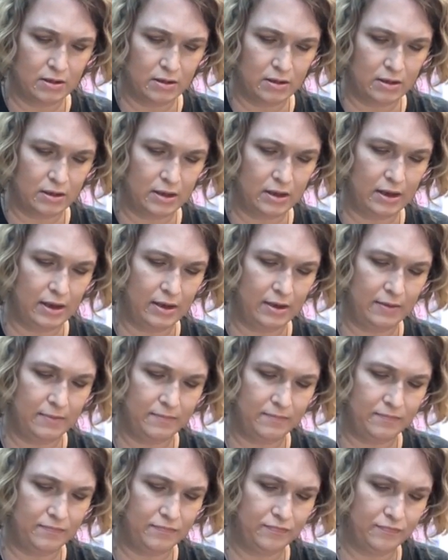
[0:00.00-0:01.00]
Okay.
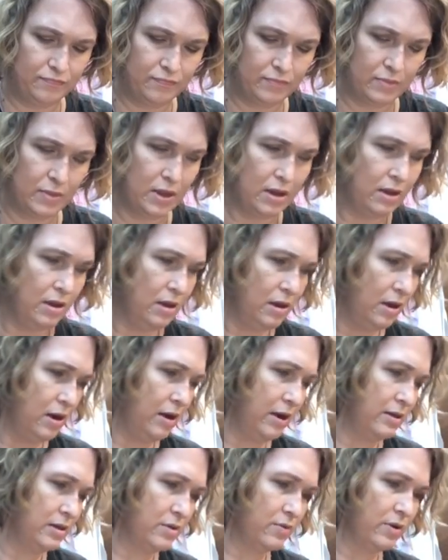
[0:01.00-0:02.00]
All
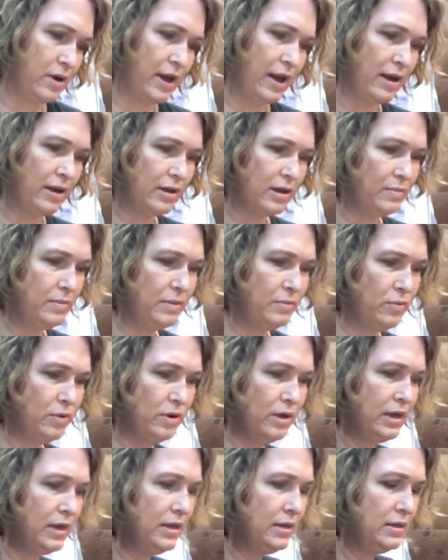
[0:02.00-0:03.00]
right, so we're gonna add a little bit more
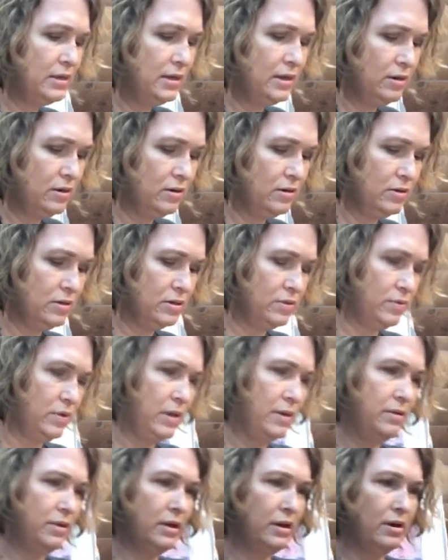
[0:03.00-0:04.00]
heat here so we
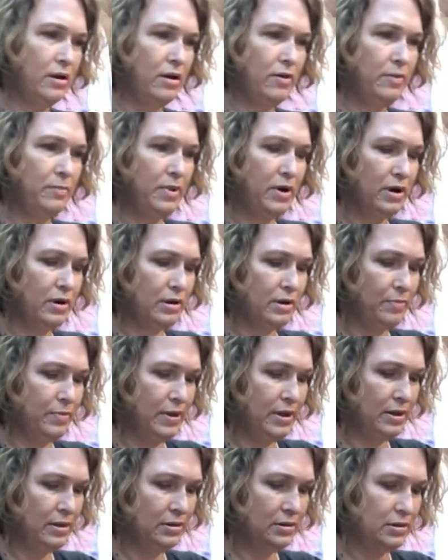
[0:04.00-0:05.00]
can get all the parts
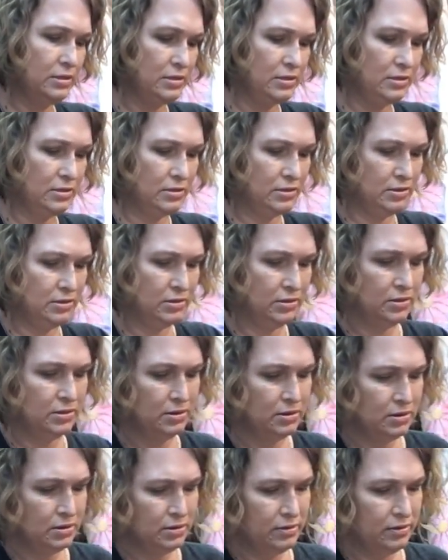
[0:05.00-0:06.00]
bent
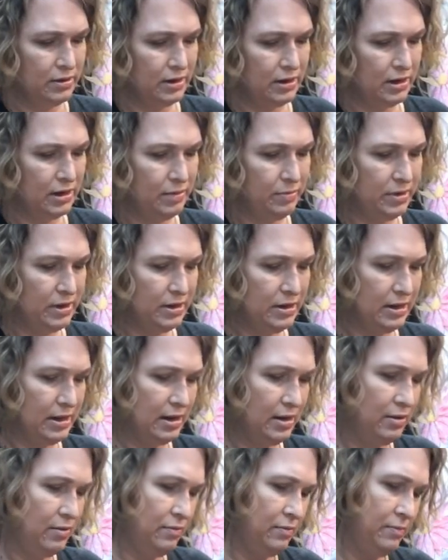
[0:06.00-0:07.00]
that need to bend
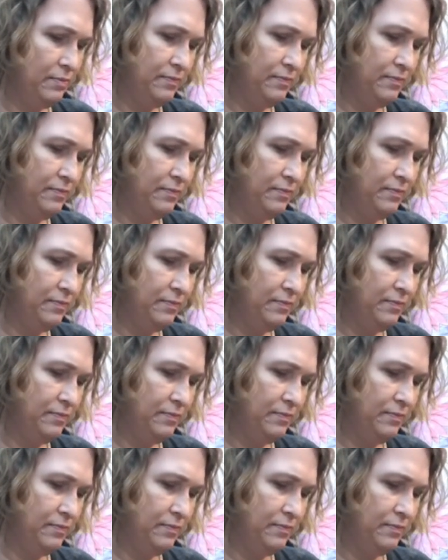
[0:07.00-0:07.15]
down.